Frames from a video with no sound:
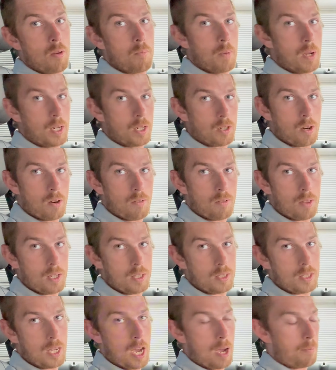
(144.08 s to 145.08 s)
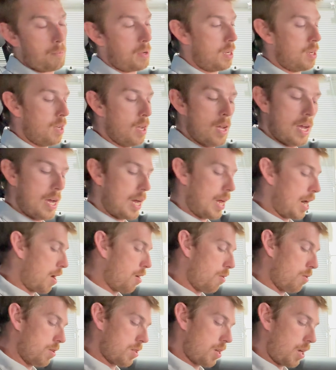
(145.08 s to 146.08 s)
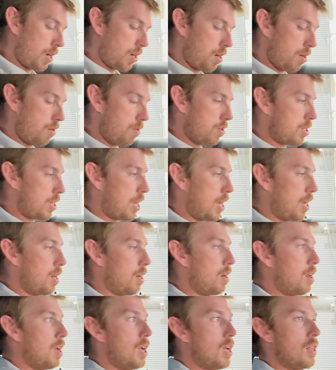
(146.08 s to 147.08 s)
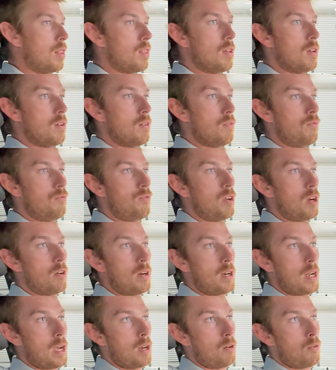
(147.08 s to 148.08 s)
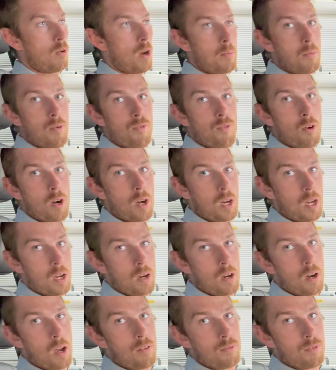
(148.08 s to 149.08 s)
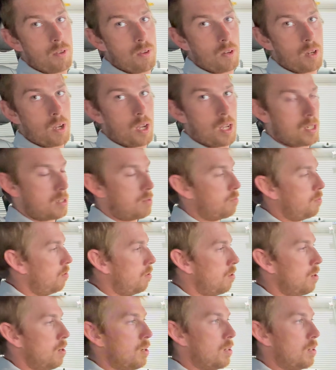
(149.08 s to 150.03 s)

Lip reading: make sure everything's happy. And I always like to do a scan at the very end, right before I hand it off to a customer.